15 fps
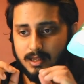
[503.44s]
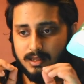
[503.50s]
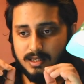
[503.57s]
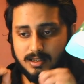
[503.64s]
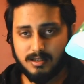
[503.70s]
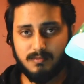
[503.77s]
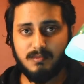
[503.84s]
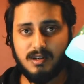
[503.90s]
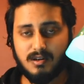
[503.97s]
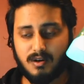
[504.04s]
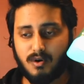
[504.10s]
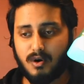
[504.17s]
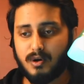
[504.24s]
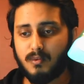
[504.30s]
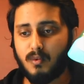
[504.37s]
This is me
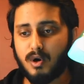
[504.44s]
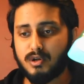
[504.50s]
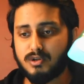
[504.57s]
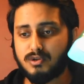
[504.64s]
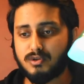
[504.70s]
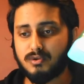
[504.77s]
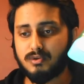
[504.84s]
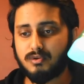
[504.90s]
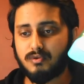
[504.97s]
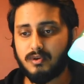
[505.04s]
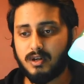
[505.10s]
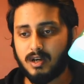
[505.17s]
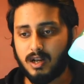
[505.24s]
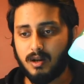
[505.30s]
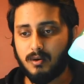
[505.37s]
recording 1 2
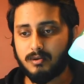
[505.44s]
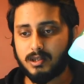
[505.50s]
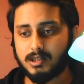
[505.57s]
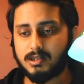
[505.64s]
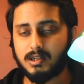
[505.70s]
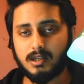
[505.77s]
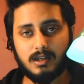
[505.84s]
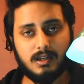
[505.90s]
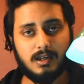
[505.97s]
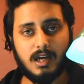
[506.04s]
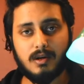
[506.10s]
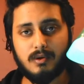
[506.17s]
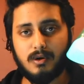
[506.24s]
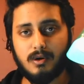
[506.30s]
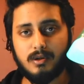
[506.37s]
3. Hello, testing.
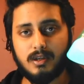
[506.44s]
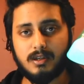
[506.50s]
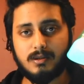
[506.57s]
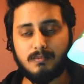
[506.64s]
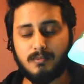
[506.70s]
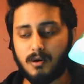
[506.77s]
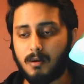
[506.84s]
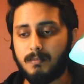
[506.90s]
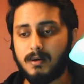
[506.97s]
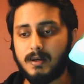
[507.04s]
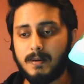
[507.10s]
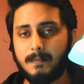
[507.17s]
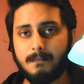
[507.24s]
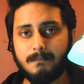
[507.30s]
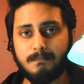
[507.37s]
Can you hear this
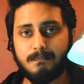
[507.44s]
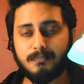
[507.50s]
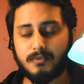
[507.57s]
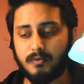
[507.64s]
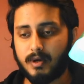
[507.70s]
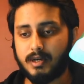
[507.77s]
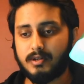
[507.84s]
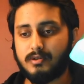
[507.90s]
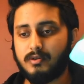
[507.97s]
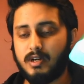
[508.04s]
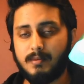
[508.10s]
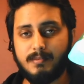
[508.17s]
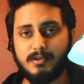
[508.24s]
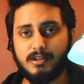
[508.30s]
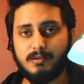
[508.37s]
properly? Right, so
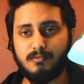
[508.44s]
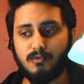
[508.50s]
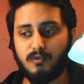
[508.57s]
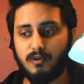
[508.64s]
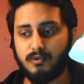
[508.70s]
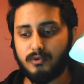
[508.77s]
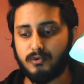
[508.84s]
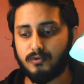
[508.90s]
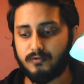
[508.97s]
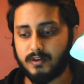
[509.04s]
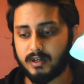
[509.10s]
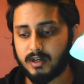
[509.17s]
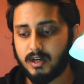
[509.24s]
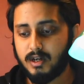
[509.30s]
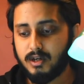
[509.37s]
let me just move on to 2
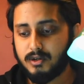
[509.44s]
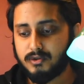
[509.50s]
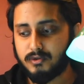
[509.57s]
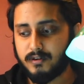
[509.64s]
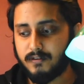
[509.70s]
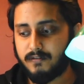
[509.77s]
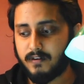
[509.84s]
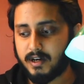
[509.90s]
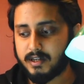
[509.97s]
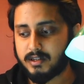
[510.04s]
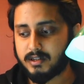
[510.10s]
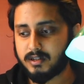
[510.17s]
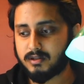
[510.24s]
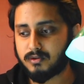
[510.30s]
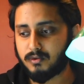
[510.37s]
feet. So if I
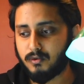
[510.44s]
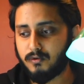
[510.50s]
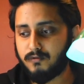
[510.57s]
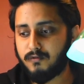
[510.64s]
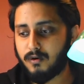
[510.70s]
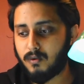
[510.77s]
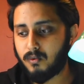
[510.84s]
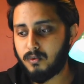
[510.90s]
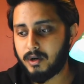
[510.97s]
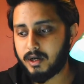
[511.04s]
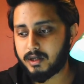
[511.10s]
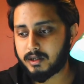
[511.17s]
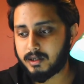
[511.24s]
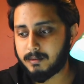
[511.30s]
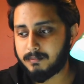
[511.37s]
just go forward
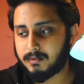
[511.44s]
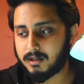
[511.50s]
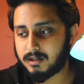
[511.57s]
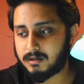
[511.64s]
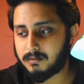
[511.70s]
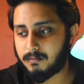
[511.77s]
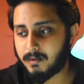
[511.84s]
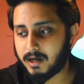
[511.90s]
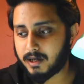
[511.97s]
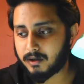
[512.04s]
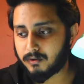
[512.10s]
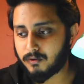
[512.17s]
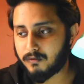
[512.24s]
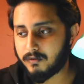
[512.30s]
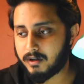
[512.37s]
and keep this
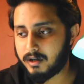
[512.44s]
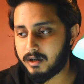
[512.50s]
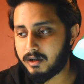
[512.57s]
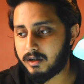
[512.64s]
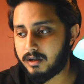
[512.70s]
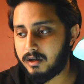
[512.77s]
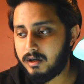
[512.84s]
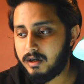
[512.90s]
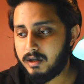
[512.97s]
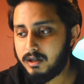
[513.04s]
mic over here,